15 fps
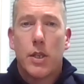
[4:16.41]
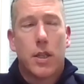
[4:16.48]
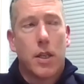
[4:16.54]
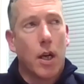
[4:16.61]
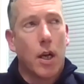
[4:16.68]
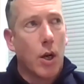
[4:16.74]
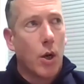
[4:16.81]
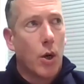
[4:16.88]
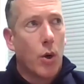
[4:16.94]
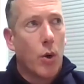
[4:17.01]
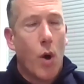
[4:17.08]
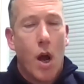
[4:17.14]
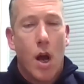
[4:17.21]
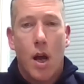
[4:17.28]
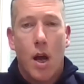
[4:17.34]

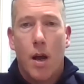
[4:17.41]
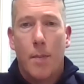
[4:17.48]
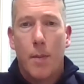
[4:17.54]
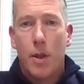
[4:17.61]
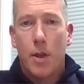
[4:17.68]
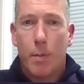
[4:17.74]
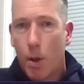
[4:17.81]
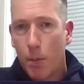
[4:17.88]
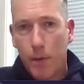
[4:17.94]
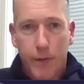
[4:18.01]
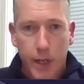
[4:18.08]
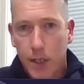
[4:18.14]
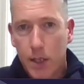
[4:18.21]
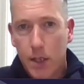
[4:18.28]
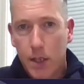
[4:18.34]
So at the bottom of
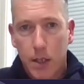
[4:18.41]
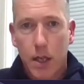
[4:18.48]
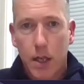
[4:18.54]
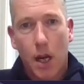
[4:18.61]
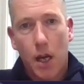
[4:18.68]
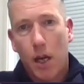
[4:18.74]
this